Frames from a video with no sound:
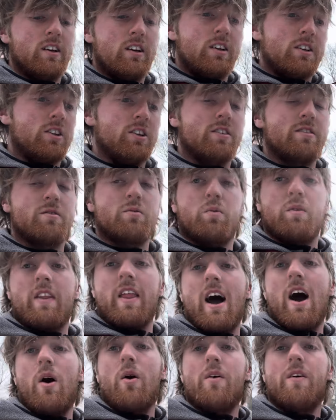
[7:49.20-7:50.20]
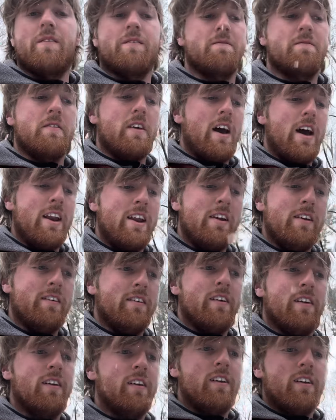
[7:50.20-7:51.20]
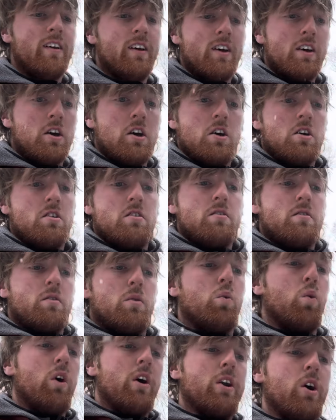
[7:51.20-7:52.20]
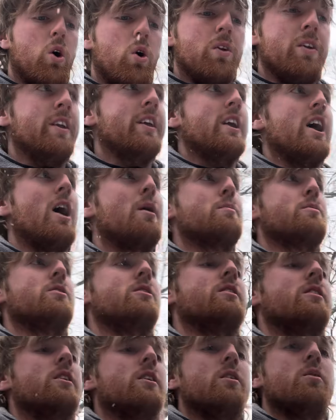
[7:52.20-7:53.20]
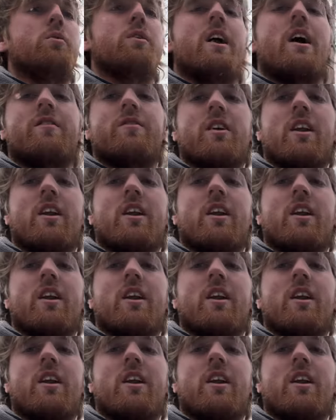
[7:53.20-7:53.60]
just without any wood holding it up or whatever,